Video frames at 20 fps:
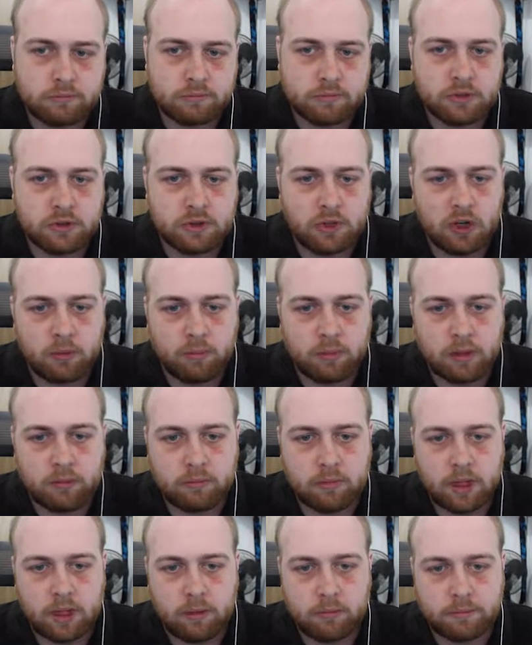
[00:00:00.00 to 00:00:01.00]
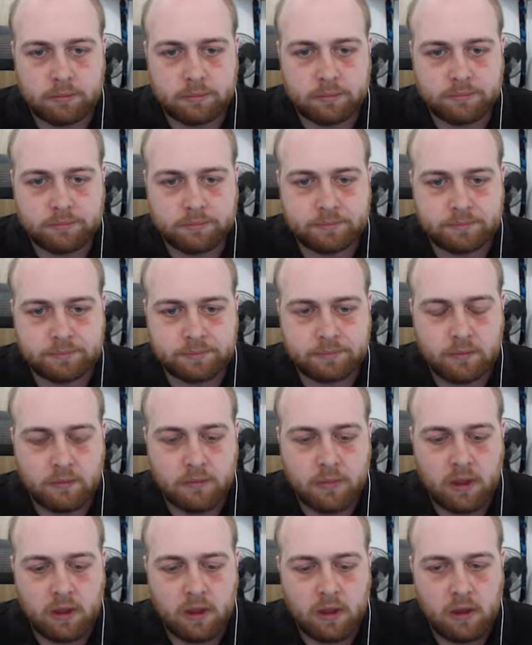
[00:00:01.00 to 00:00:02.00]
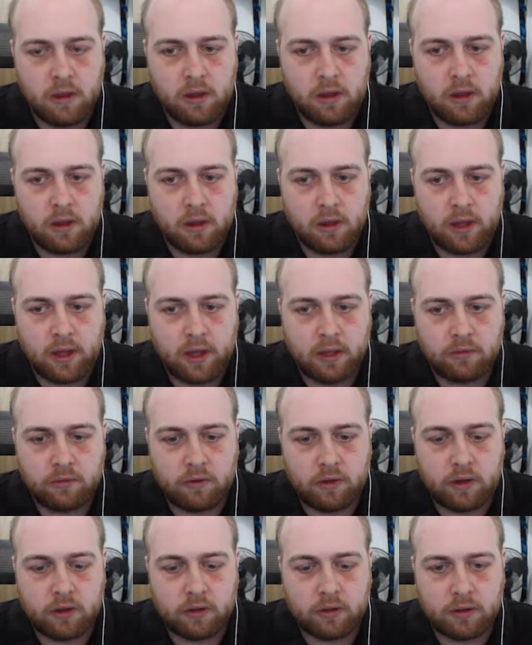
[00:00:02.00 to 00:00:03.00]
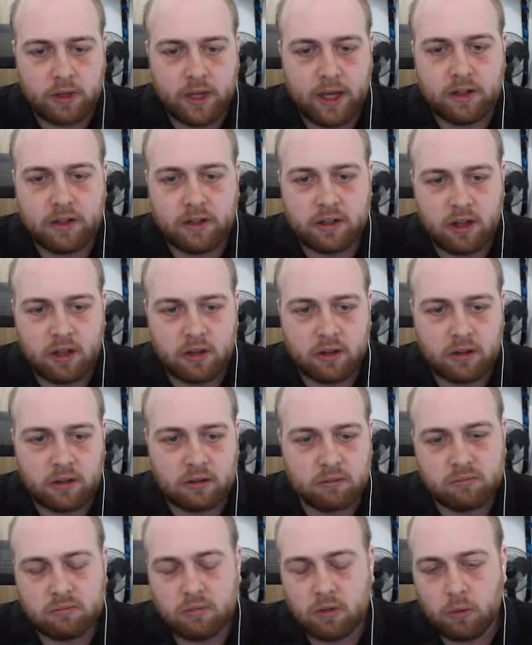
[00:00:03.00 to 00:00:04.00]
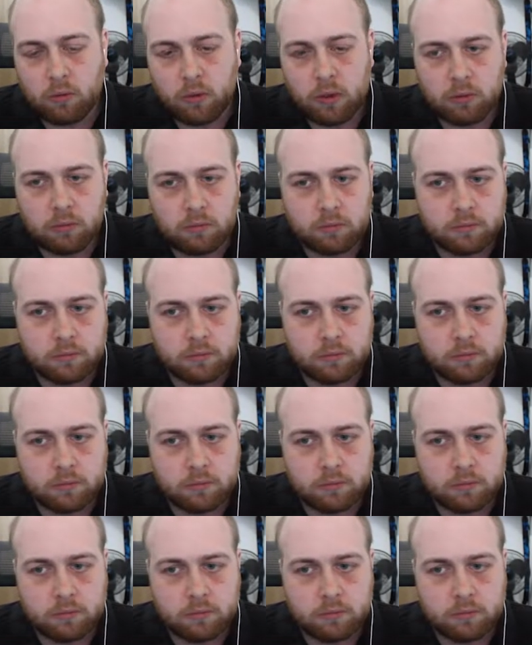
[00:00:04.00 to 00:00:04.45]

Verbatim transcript: Shark bait, yep. That's fine. And another. Oh well.